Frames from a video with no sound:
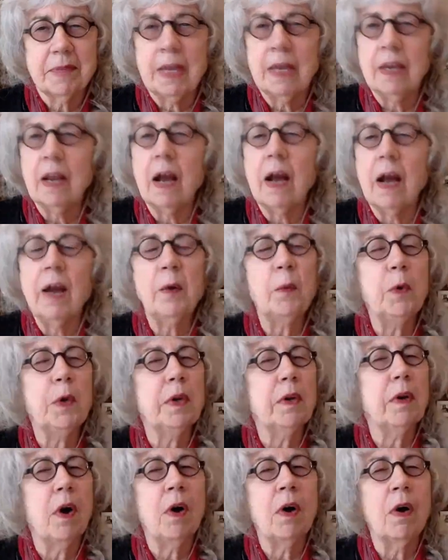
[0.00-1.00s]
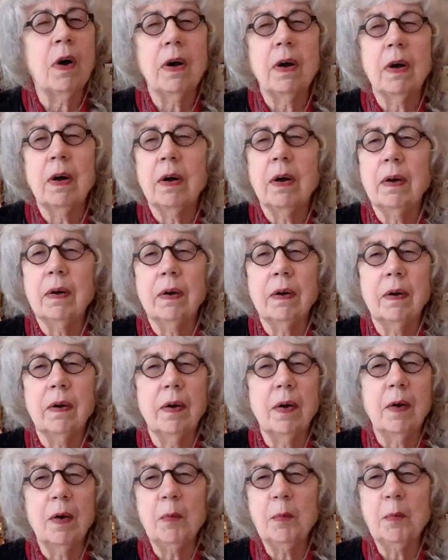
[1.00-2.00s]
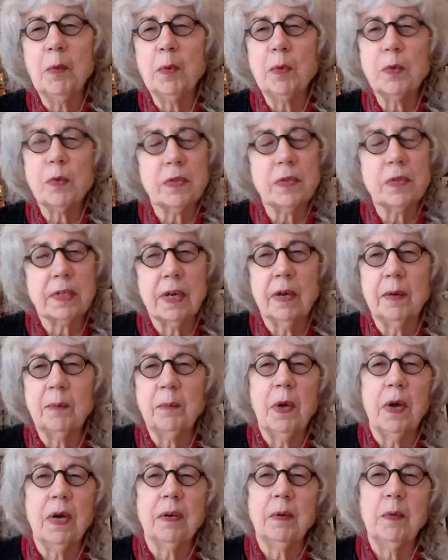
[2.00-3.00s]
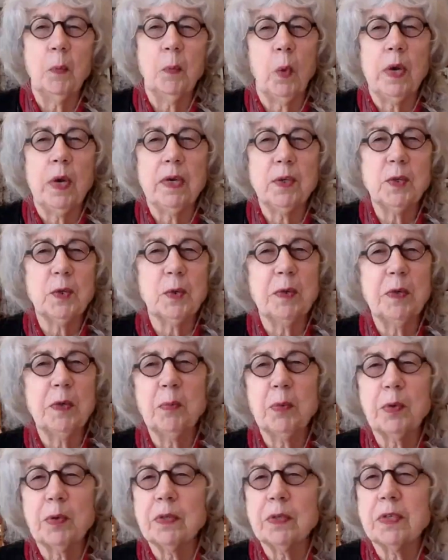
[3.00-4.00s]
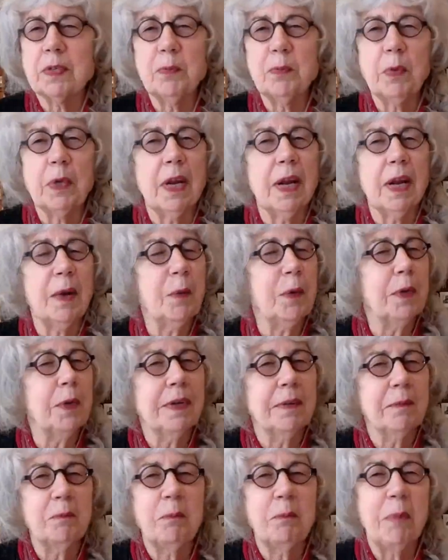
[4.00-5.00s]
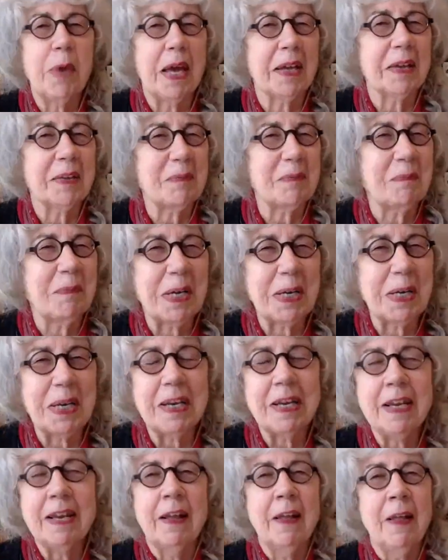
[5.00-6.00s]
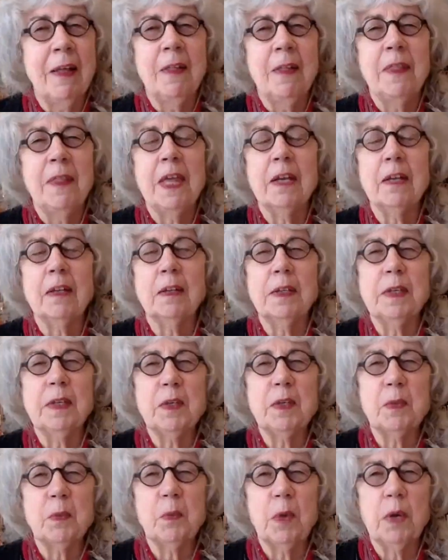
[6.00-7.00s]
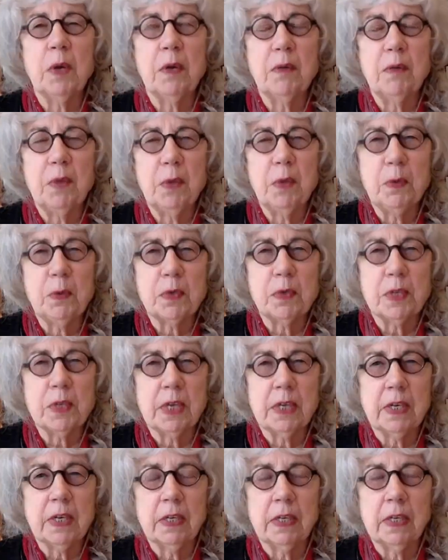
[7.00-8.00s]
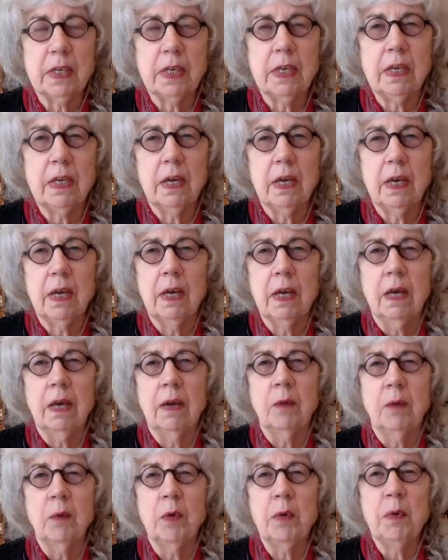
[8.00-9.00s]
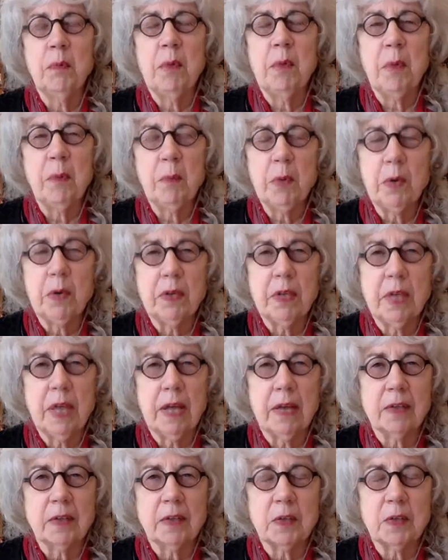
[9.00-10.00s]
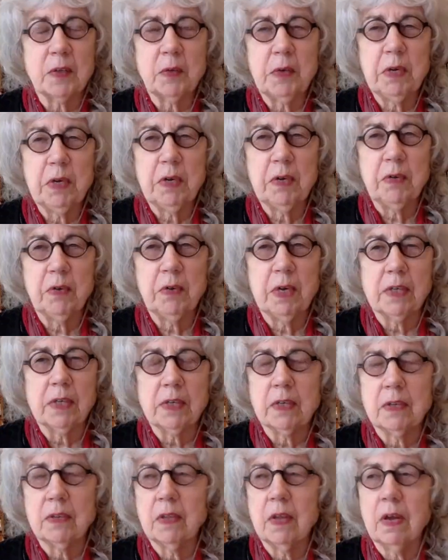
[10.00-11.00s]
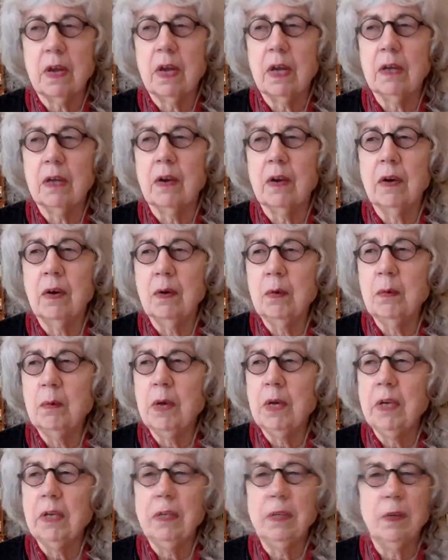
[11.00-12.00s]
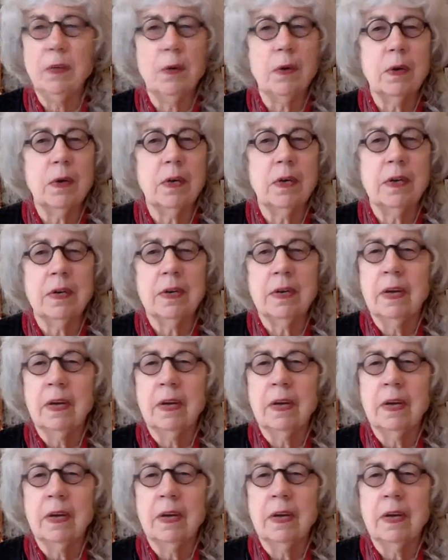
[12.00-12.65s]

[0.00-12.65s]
And I would almost, I'm not a wagering person, but I would bet money that at least one of you suddenly remembered that street address and thought, oh my Lord,